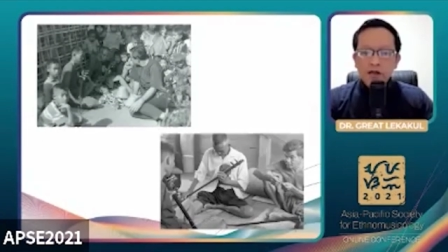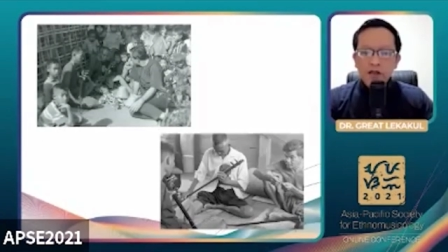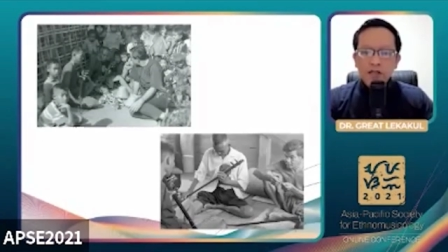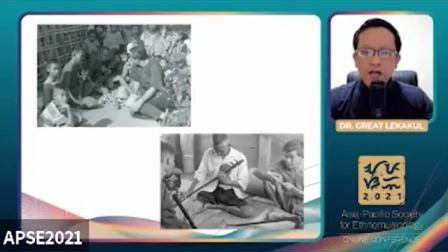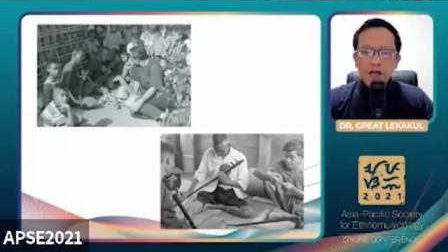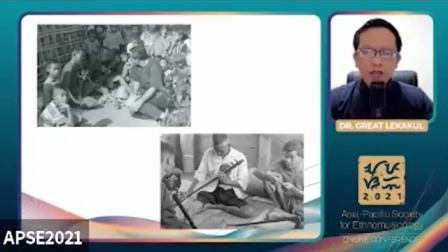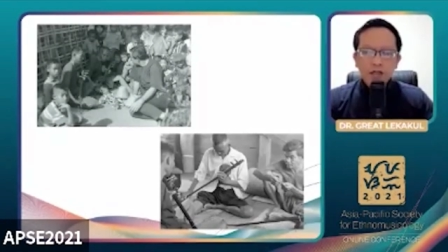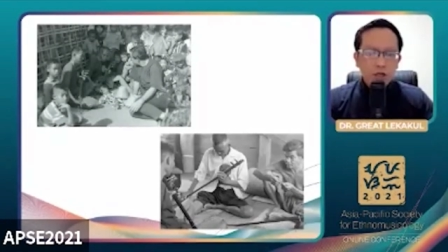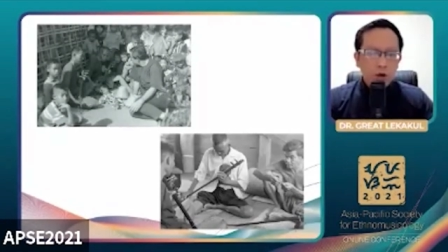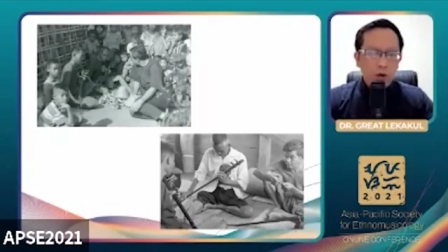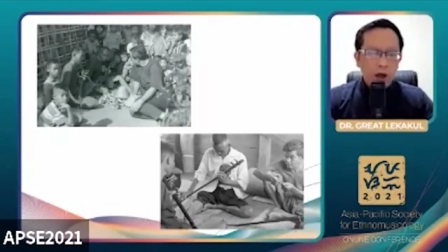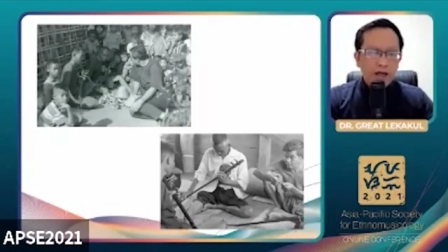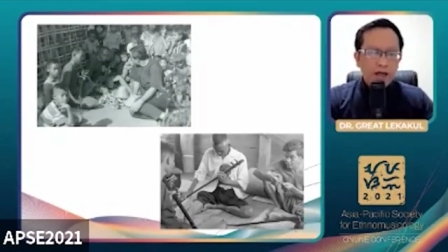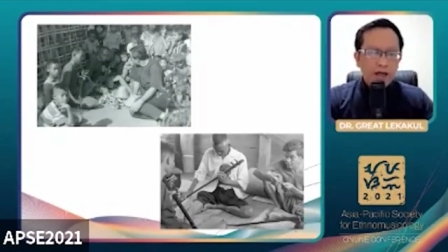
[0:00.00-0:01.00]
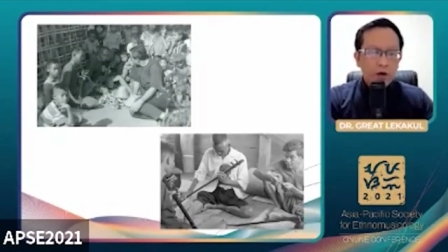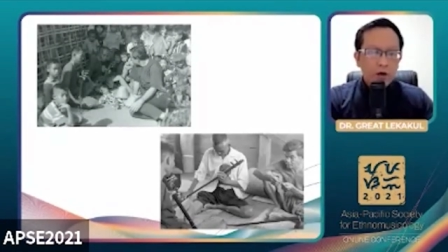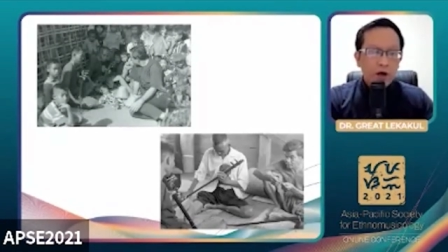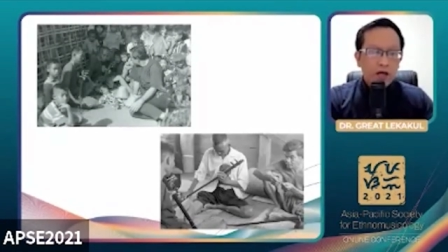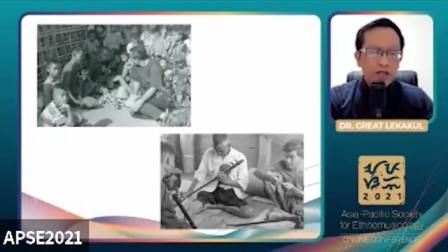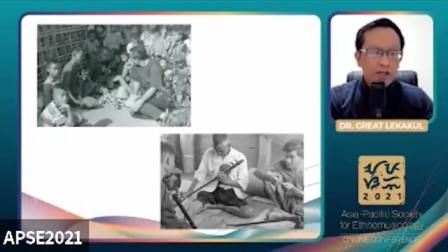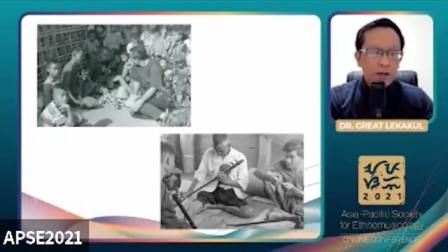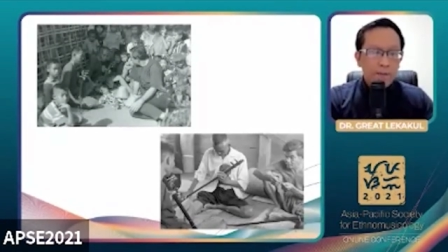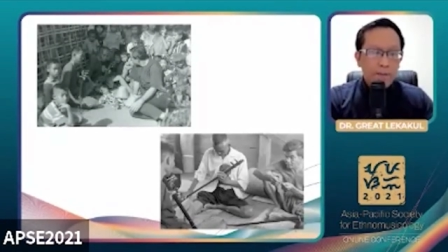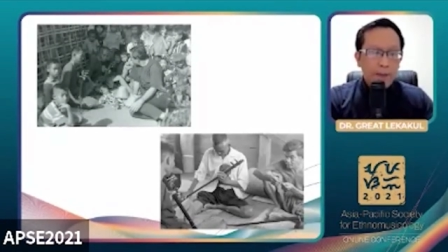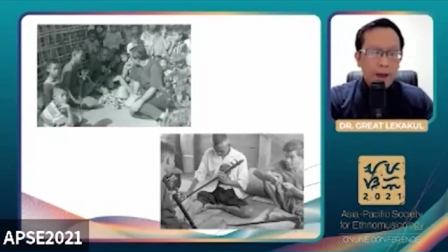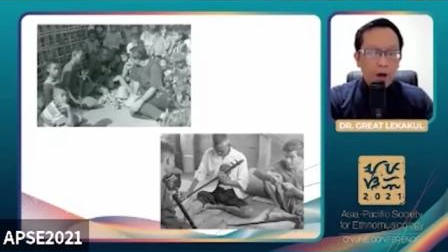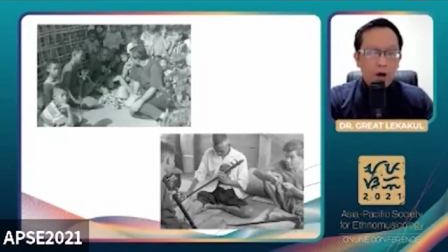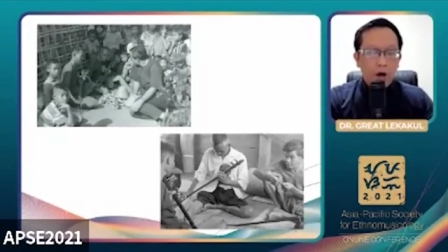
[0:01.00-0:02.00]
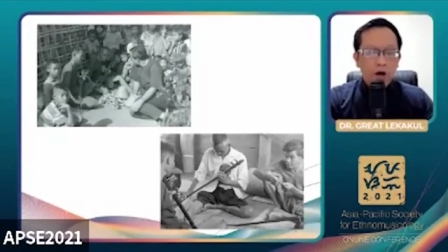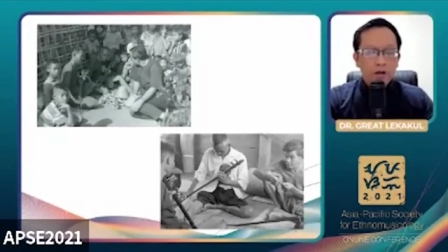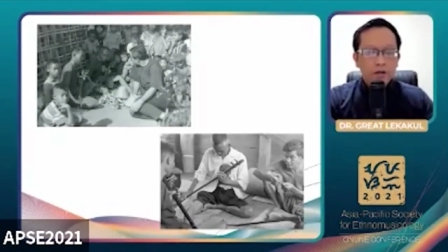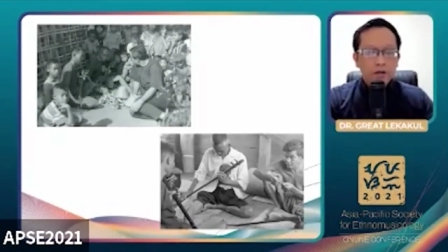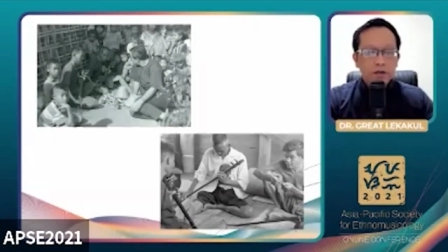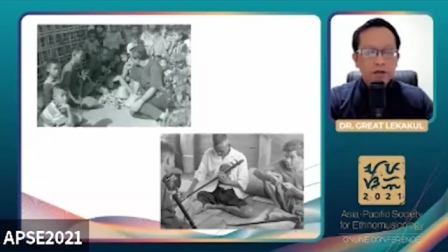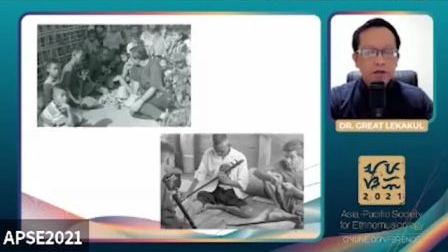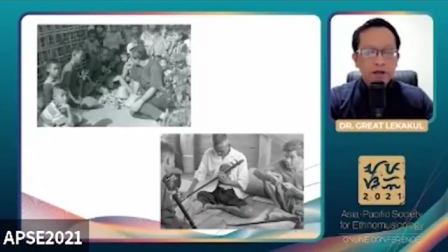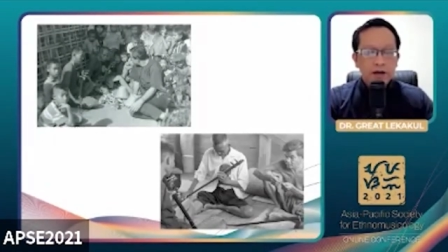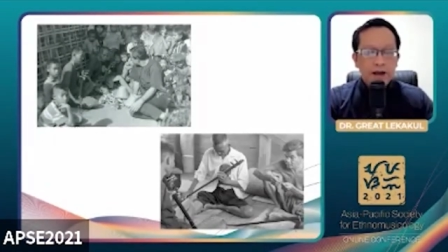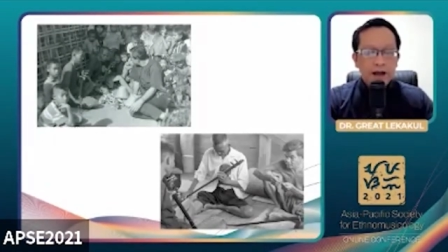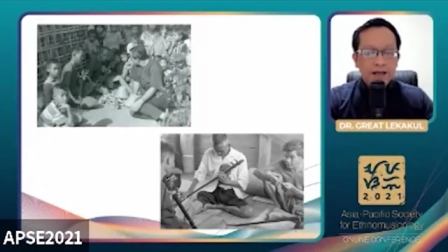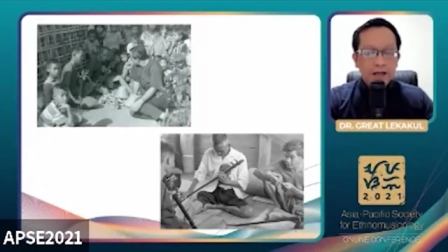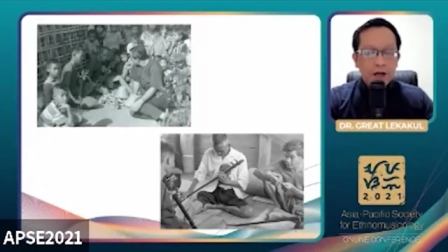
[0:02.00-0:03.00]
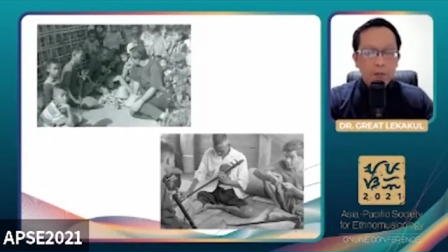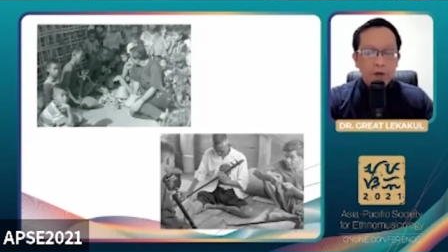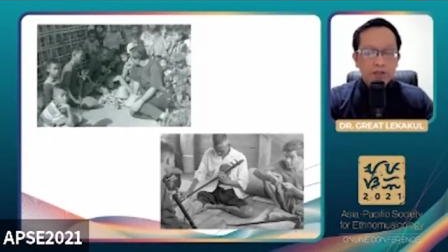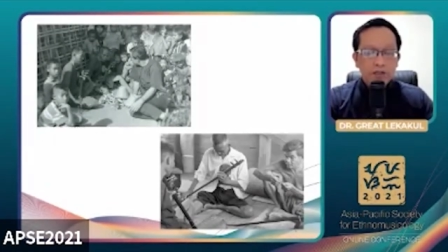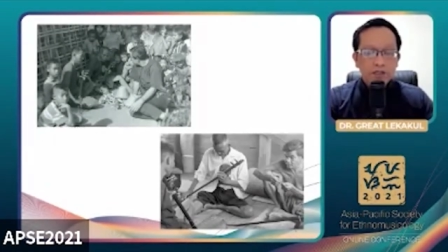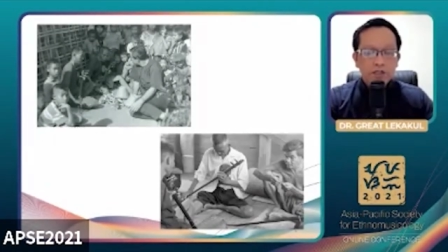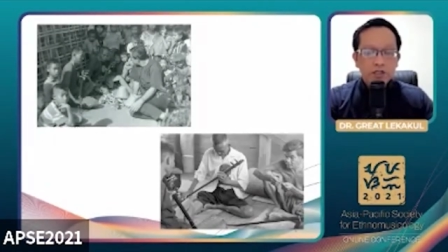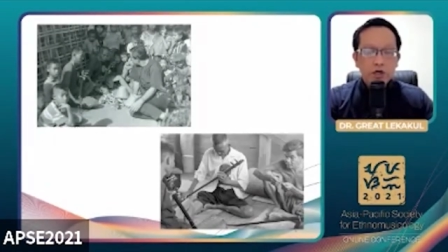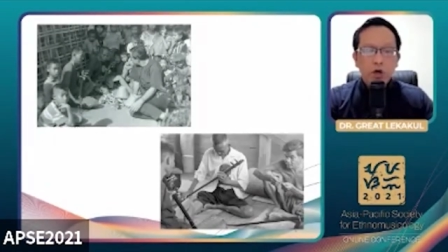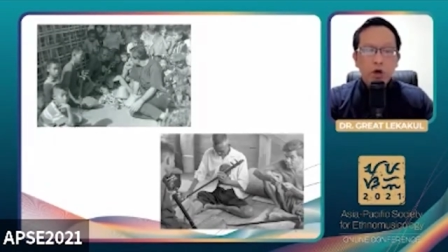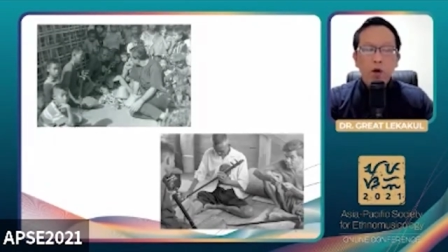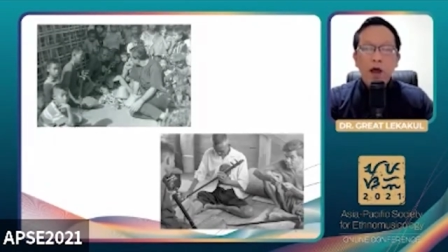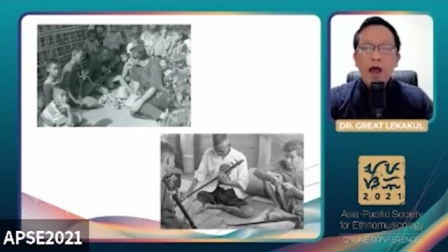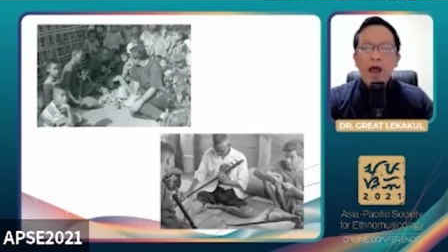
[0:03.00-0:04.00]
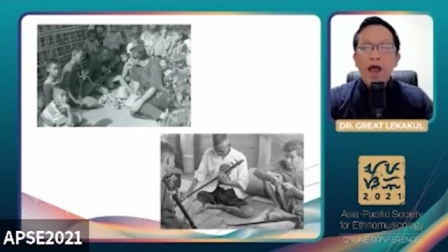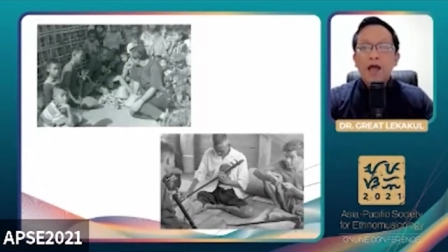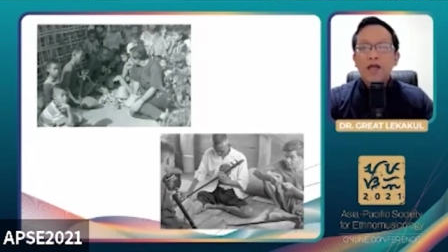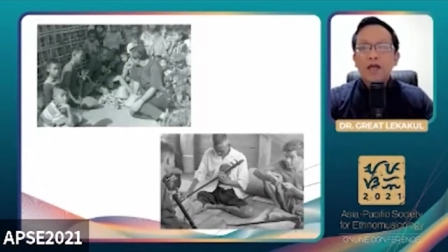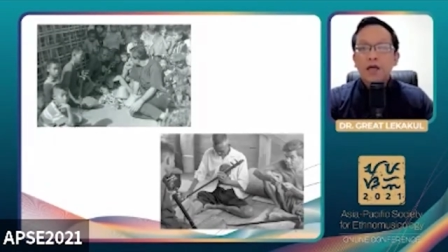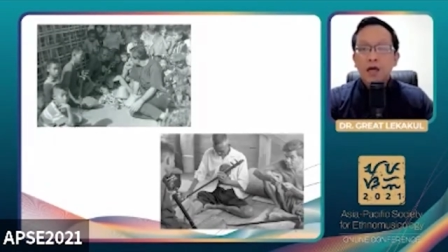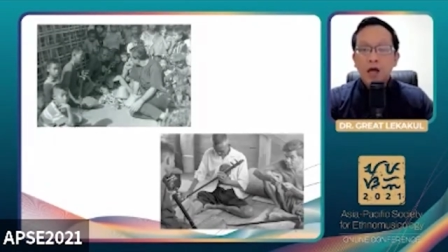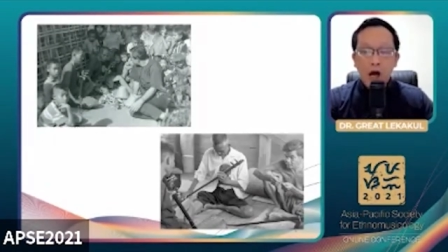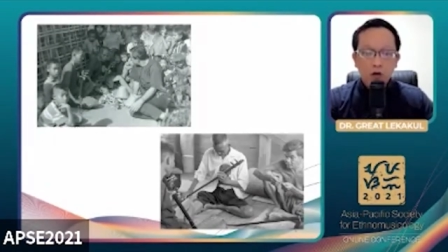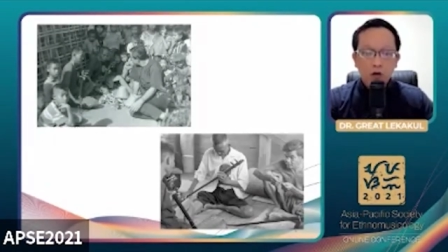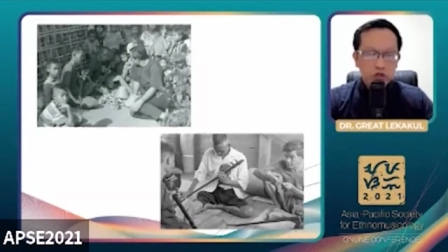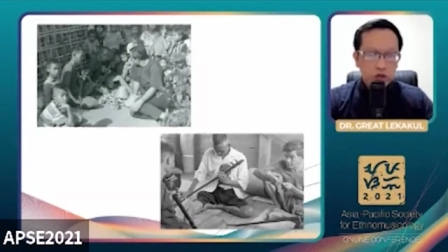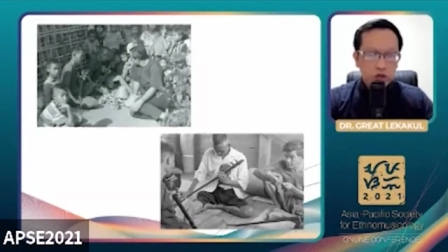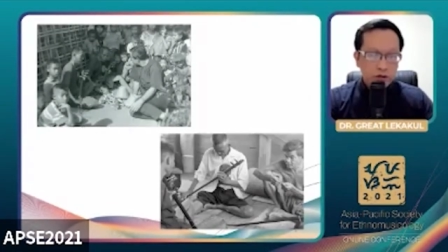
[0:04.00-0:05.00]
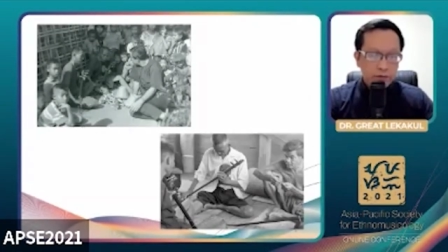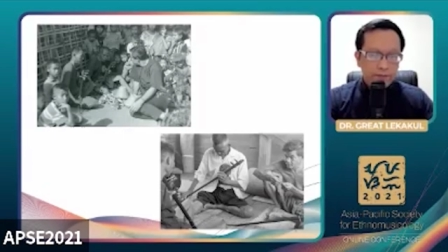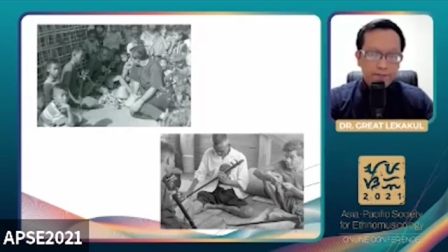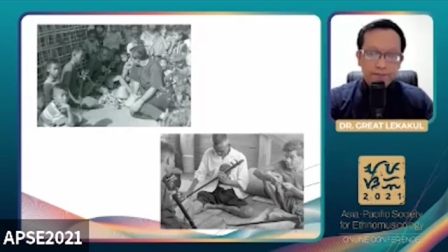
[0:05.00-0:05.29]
This article has a large impact on the Lanna music circle and culture.